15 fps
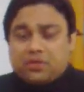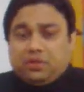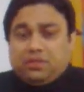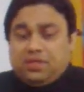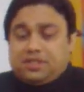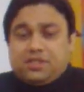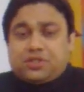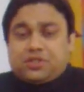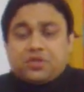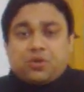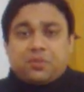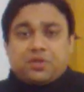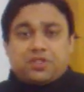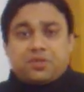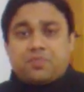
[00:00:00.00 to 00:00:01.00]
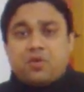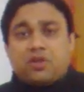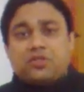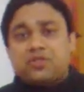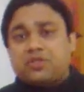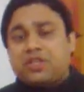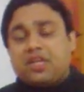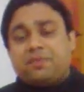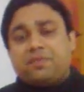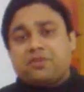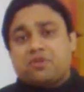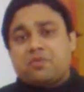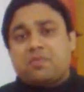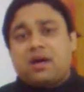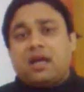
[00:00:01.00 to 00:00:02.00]
So this is so much important to keep
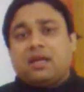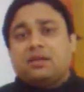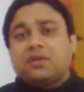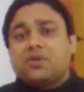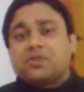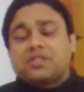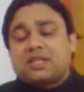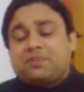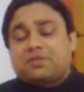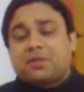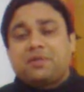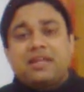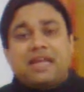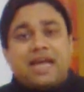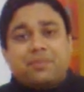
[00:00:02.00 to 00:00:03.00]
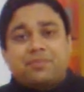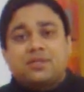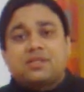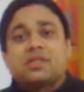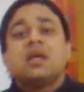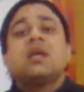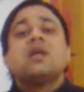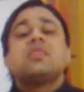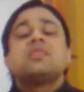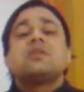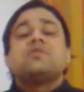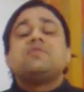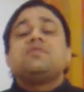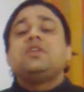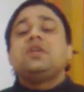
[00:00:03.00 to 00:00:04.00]
in your mind, because sometimes it happens
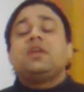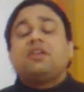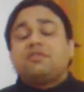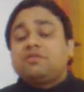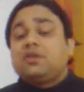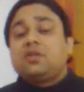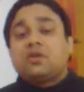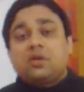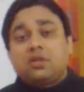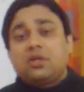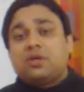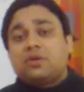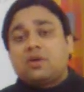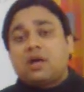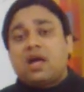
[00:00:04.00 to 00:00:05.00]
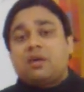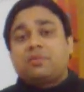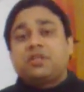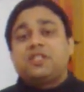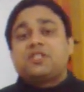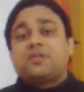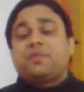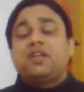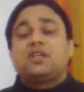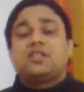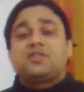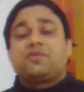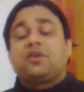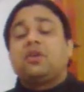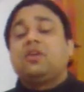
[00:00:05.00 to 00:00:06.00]
that if we don't know how many
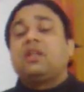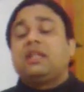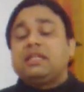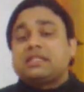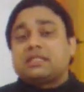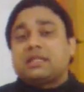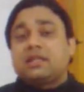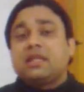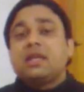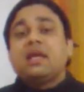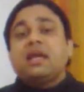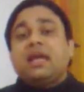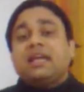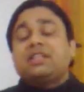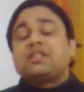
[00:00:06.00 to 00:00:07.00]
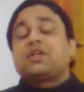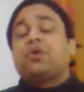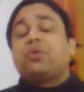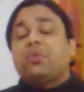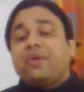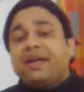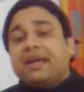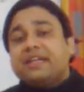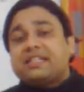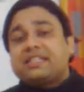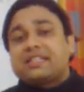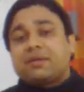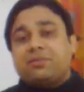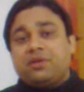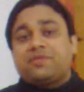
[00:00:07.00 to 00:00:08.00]
speakers we're going to listen, it
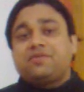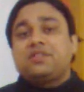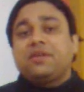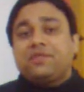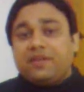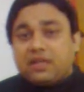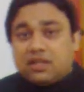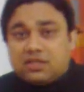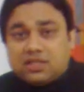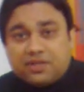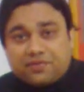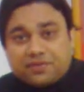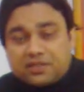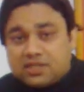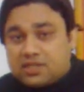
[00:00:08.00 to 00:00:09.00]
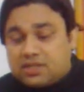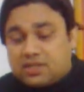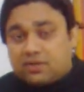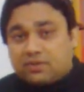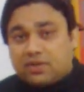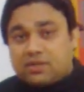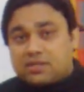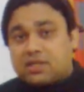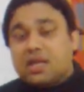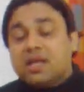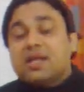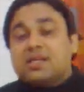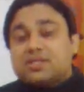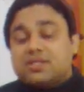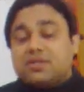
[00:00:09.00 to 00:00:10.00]
creates a bit of difficulty for the students.
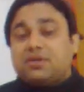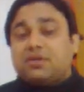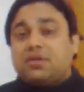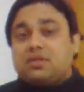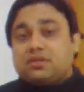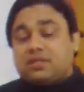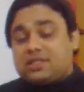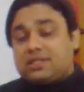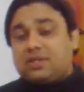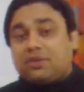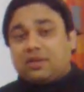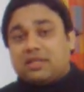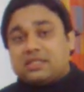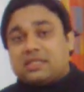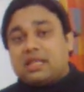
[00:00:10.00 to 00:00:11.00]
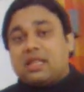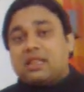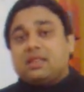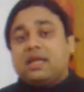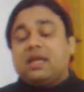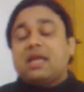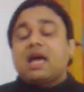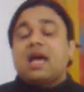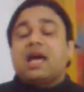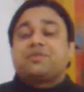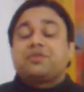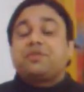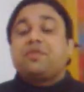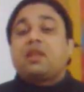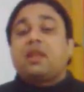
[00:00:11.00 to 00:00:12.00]
So the students, they
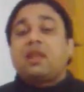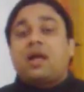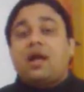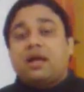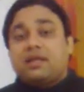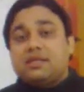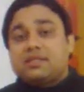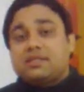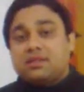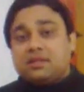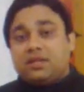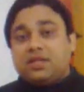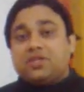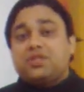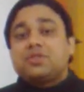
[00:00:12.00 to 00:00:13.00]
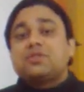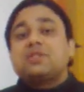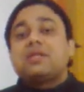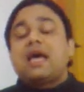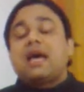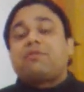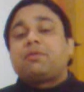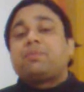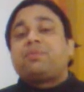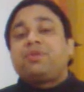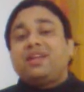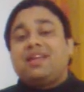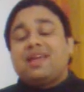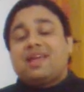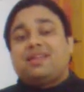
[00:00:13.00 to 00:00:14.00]
have to realize they should have a
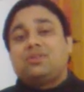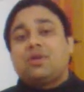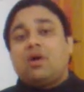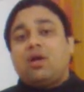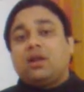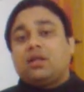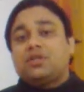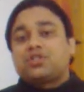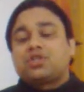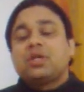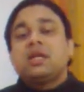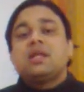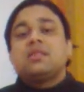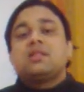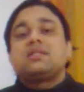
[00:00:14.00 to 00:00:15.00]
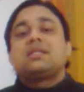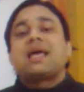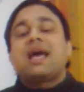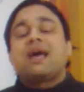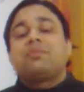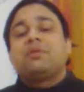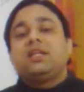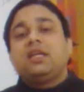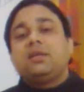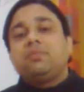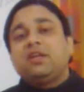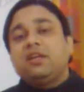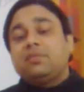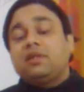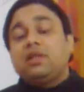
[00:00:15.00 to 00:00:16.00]
pre-hand knowledge that how
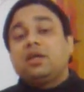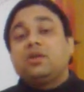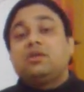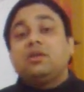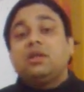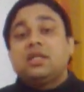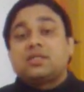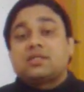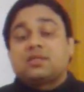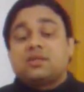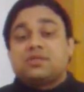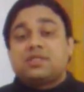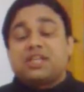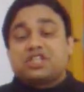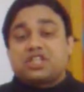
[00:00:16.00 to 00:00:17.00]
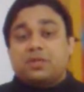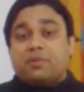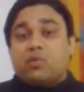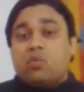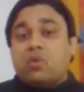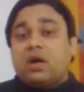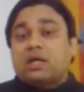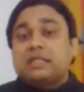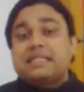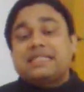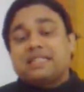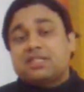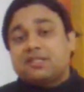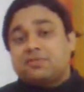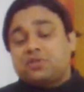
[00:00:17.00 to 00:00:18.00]
many people they're going to listen on section number 1,
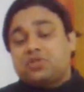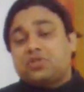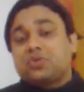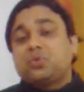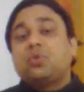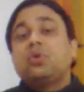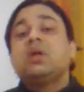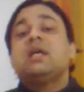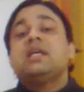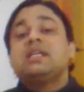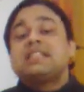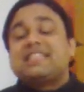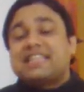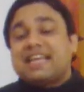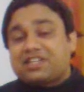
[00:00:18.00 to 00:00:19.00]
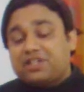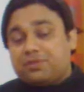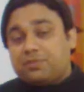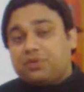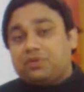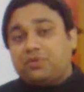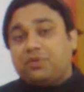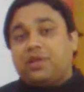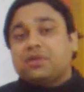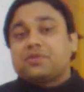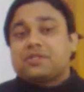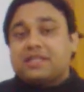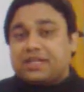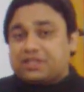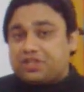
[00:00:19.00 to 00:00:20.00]
section number 2, section number 3,
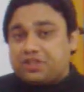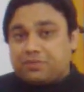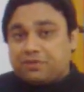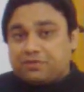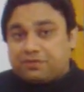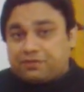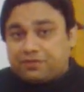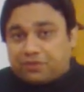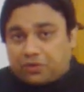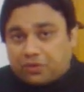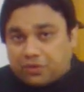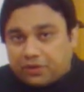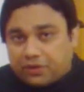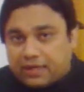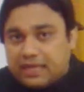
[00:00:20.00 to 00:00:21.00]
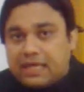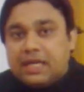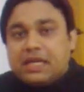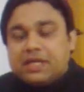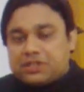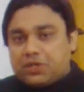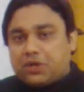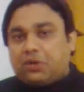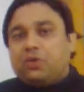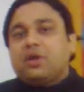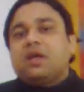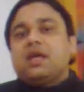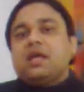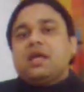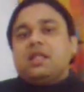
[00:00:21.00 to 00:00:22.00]
or section number 4.
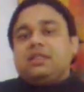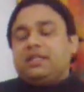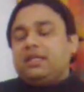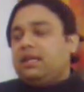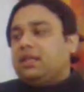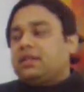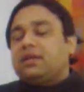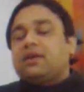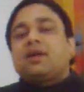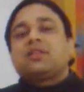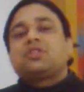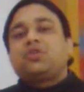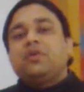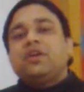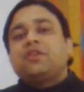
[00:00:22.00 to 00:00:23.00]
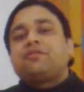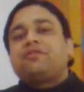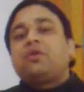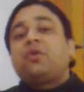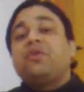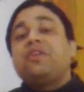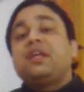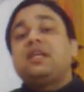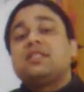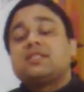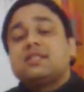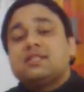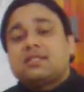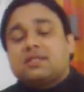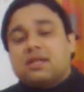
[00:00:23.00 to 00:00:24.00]
So there are 3 or 4
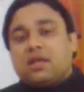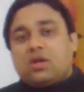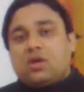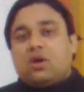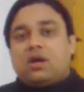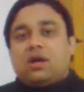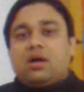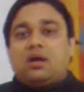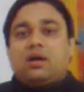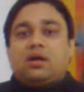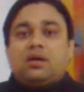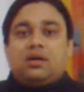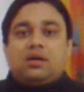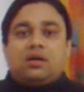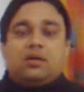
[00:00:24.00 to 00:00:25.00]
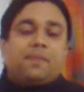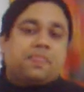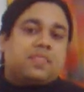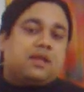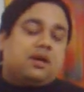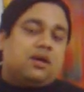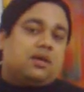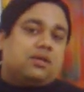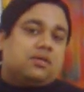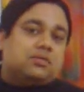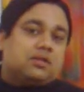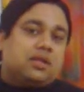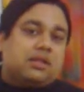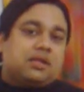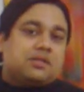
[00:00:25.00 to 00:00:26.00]
reasons,
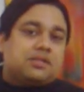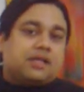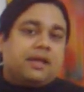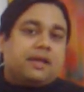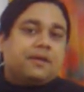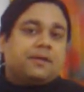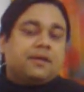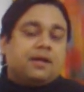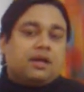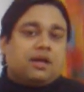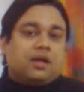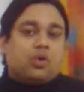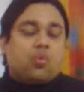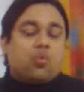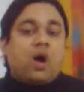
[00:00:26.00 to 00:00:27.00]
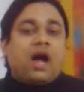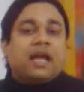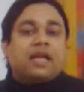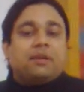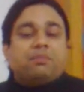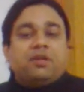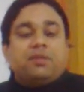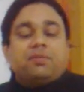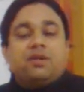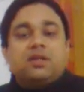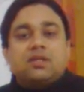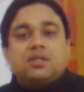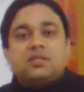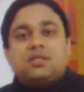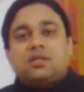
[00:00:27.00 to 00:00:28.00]
let's say, why
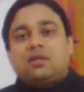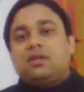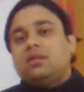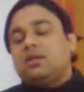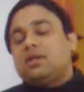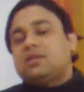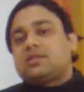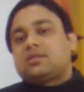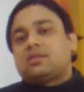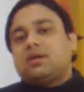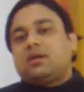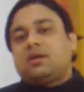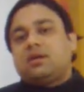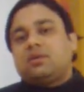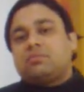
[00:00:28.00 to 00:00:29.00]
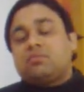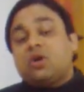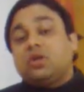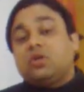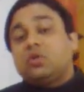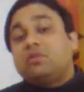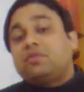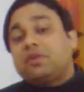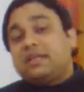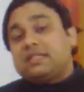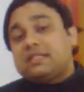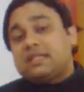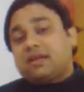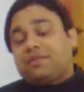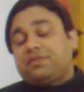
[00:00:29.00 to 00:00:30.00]
people consider this module
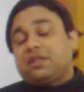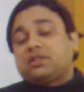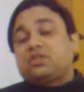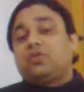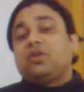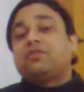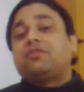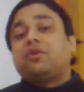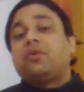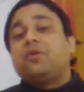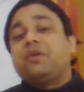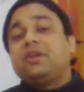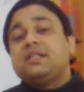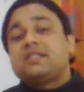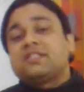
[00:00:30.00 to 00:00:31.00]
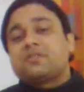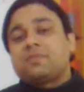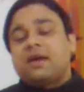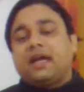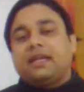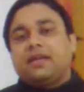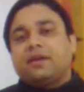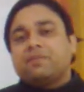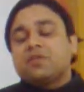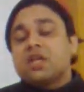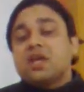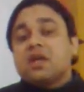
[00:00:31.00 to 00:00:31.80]
very tough. There are 3 or 4 reasons, my dear.